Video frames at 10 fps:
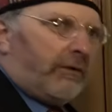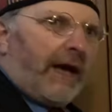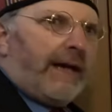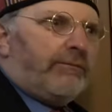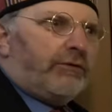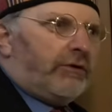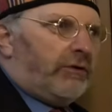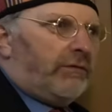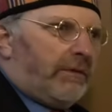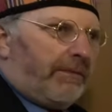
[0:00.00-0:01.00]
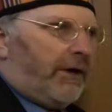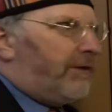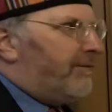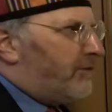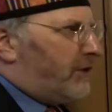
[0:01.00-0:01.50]
came to the
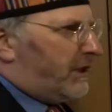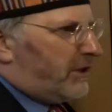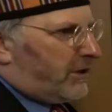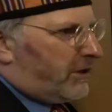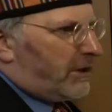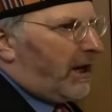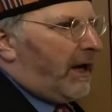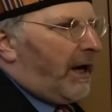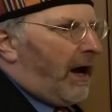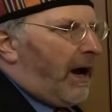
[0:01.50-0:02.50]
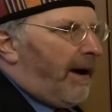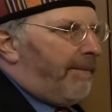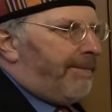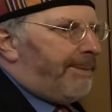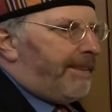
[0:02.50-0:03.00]
birth of Jesus.
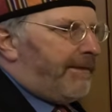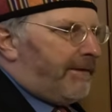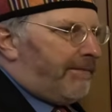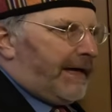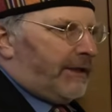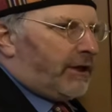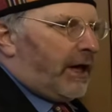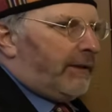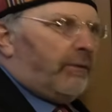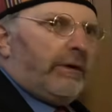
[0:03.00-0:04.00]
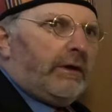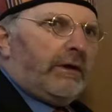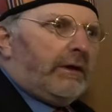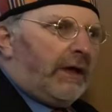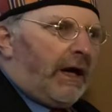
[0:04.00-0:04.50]
The Magi
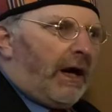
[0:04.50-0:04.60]
were,